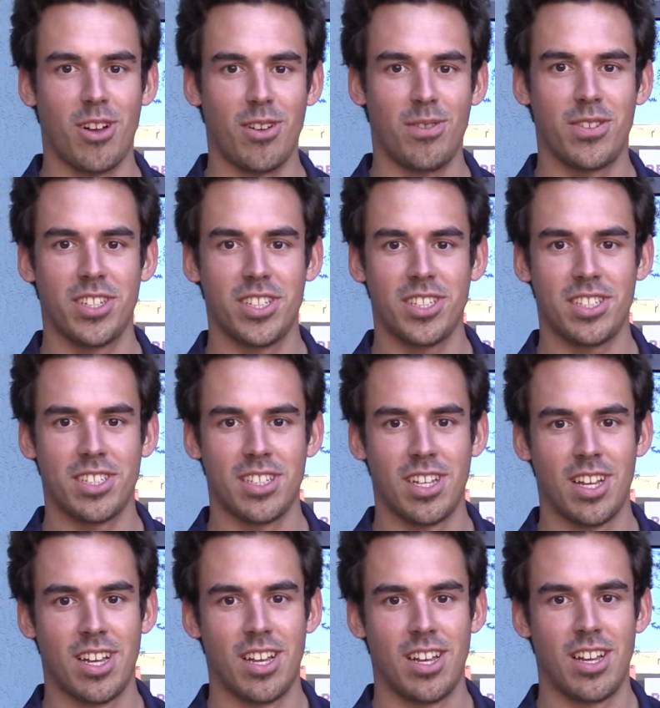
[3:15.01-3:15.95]
Office.
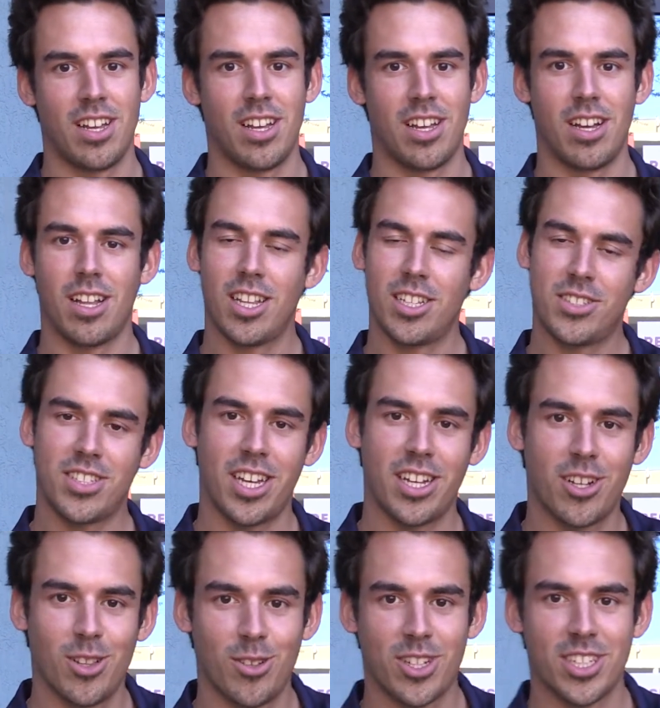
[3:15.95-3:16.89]
Let's
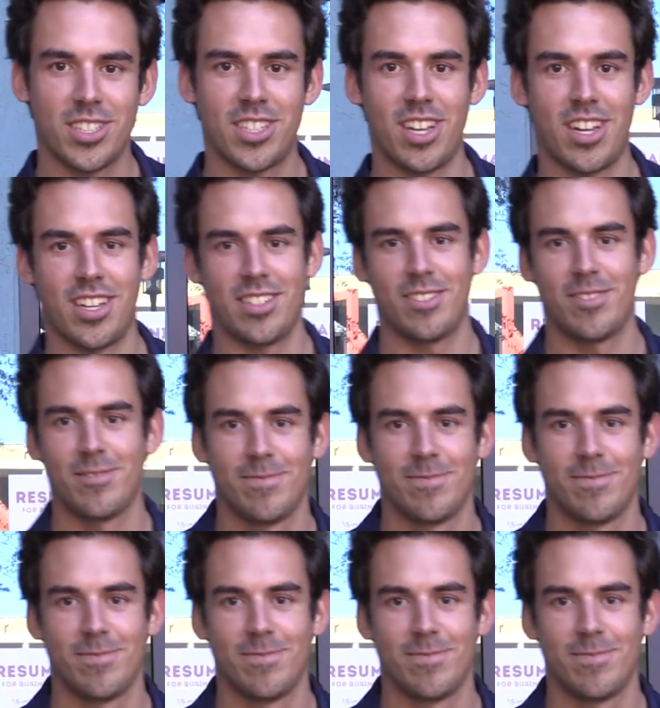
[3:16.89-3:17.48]
take a look inside.